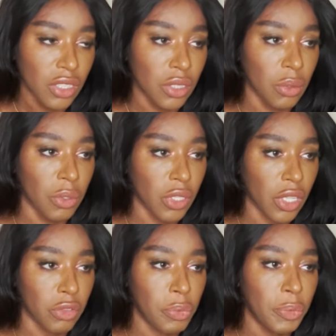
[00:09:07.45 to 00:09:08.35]
So there were a
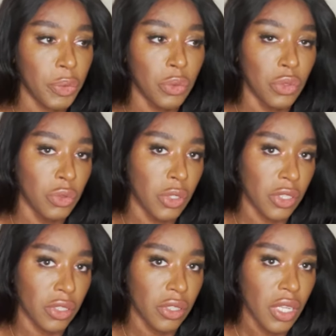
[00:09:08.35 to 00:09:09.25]
lot of people who knew
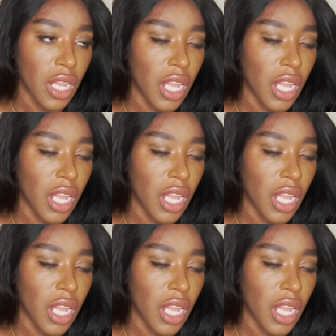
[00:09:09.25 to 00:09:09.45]
her.